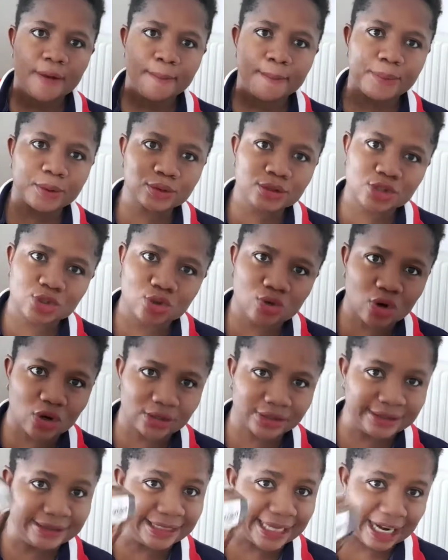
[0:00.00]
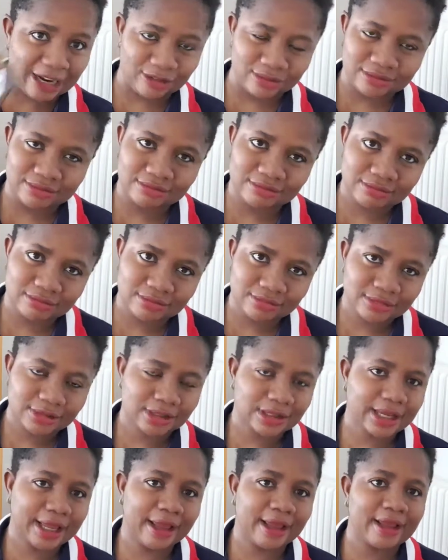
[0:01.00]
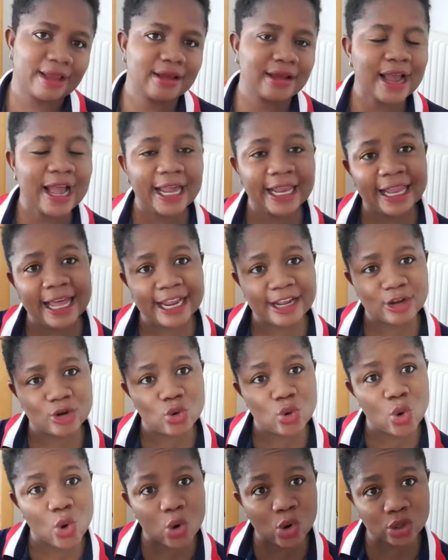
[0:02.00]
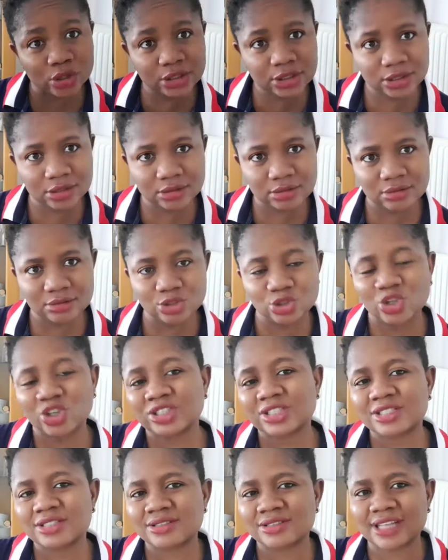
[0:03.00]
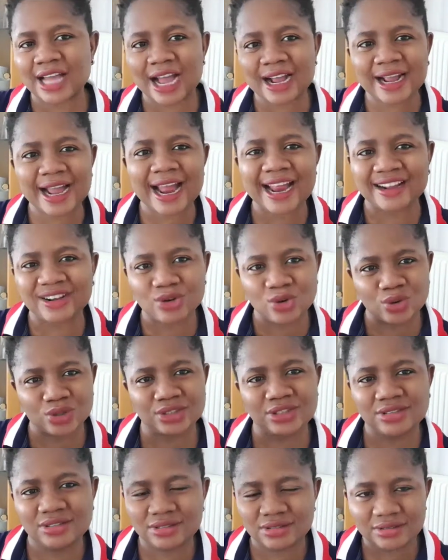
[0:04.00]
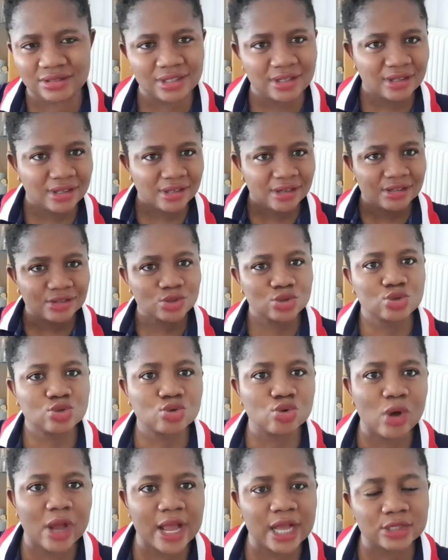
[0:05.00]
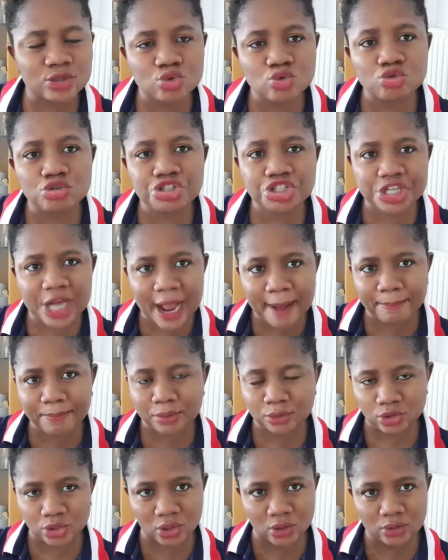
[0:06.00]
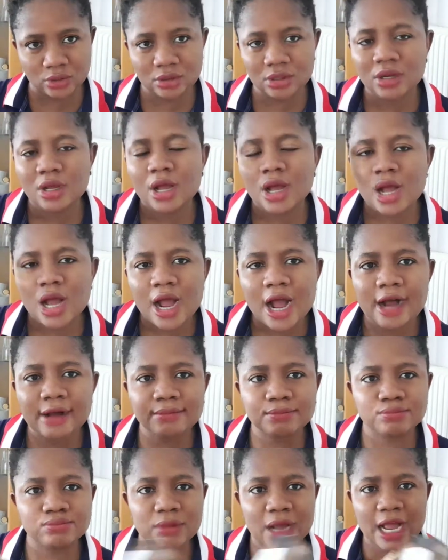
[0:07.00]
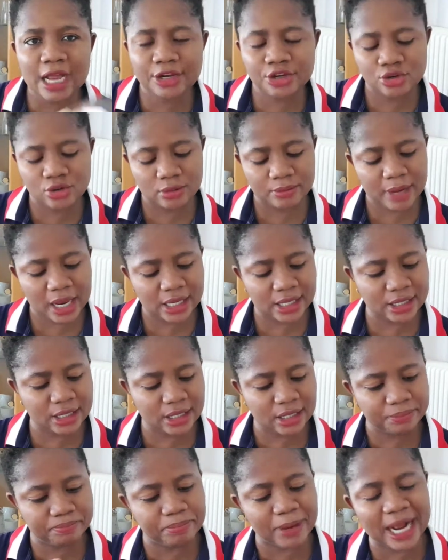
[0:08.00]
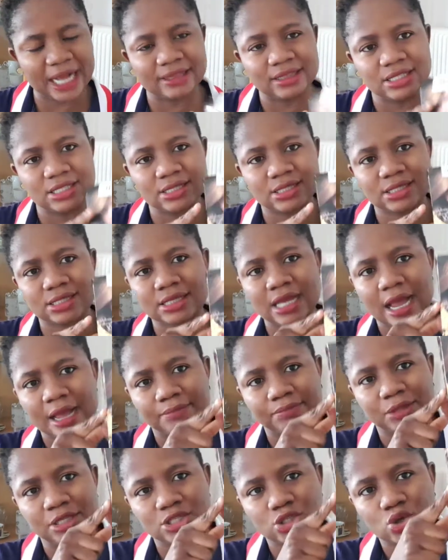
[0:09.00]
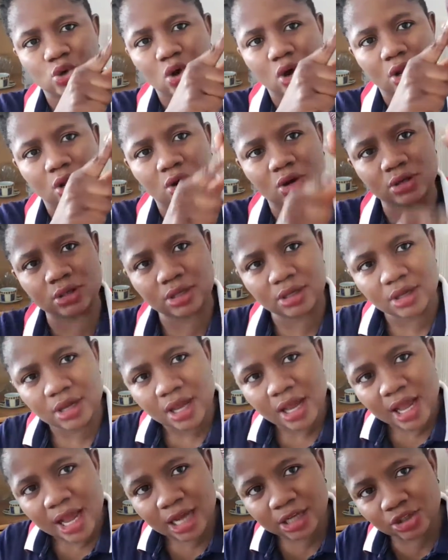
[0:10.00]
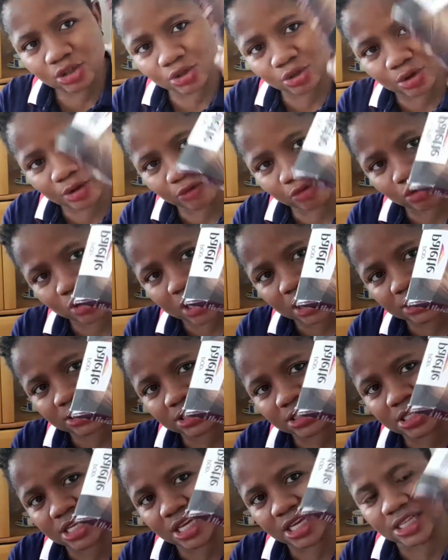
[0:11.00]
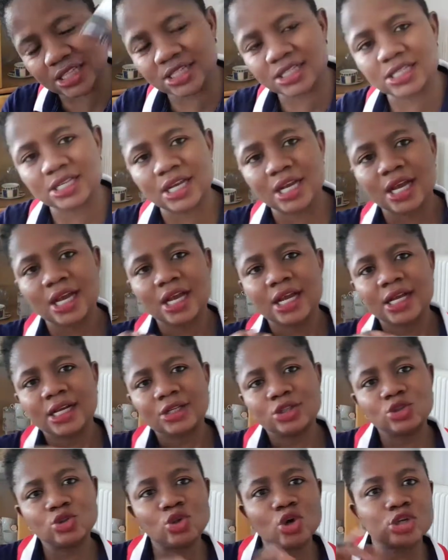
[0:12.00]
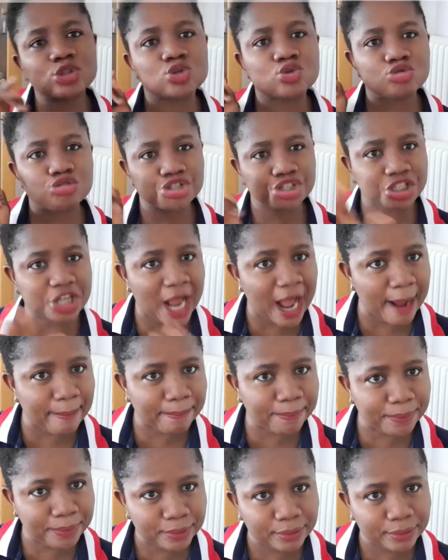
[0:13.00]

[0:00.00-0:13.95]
put gold now, okay? I like gold, not that kind gold too sharp. No, I normally buy this color. I don't know if you can see it. Not too sharp,